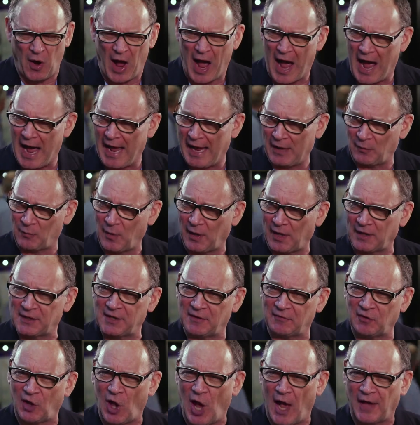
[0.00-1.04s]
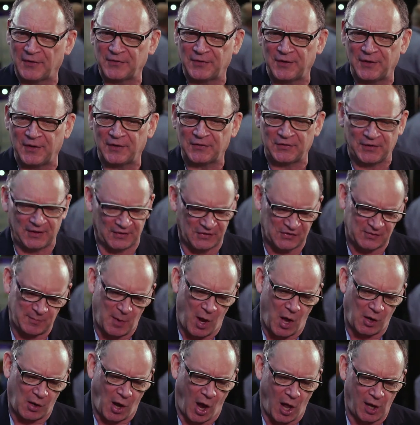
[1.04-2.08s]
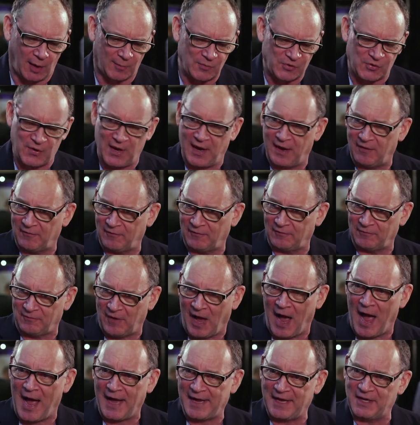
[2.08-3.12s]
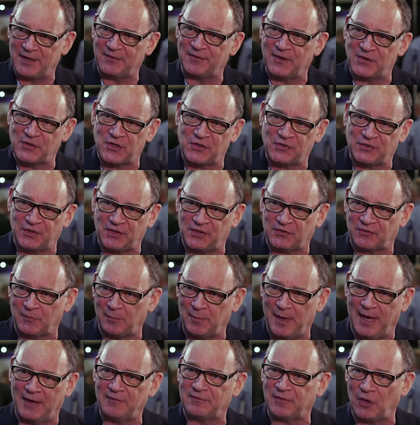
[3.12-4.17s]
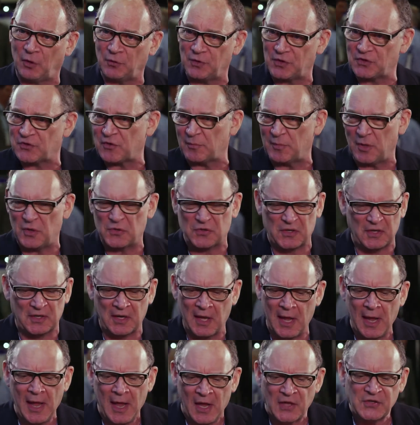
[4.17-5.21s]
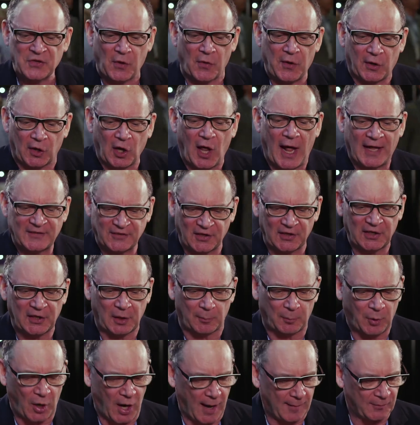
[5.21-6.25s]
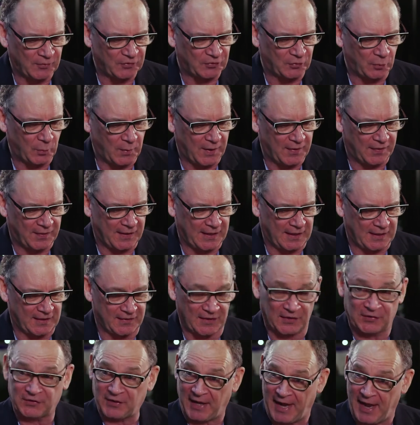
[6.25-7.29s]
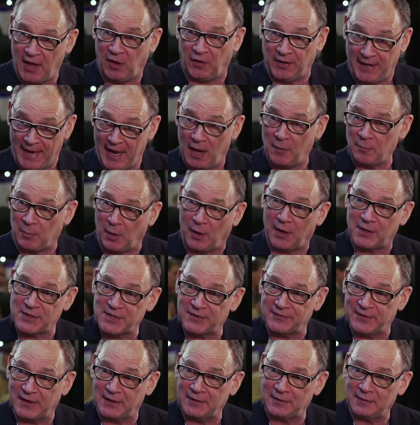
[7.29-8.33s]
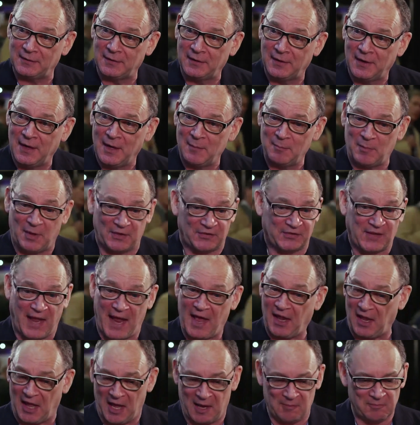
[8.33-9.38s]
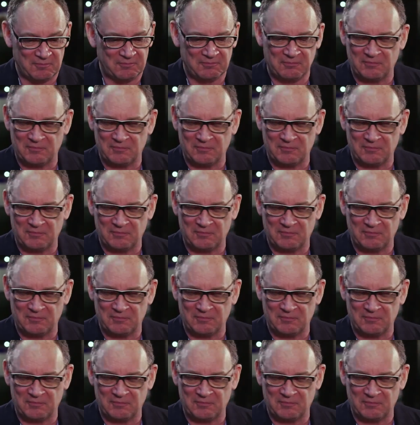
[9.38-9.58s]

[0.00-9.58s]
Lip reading: high relative losses. In small columns you have high inefficiencies from bad flow distribution. So there are lots of little problems with the scale down parts of it. But scale up,